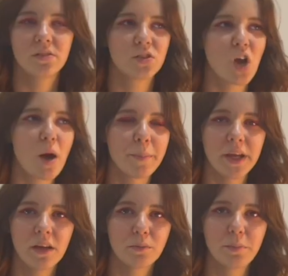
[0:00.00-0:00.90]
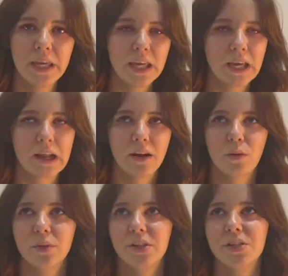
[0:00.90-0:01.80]
shopping or peeing, I don't
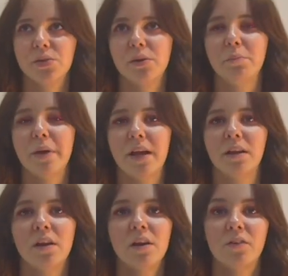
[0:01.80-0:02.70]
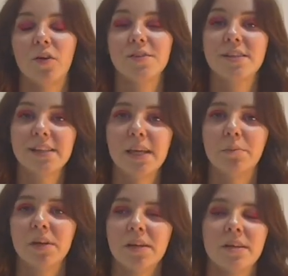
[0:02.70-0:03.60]
know what they're doing, Ben falls asleep.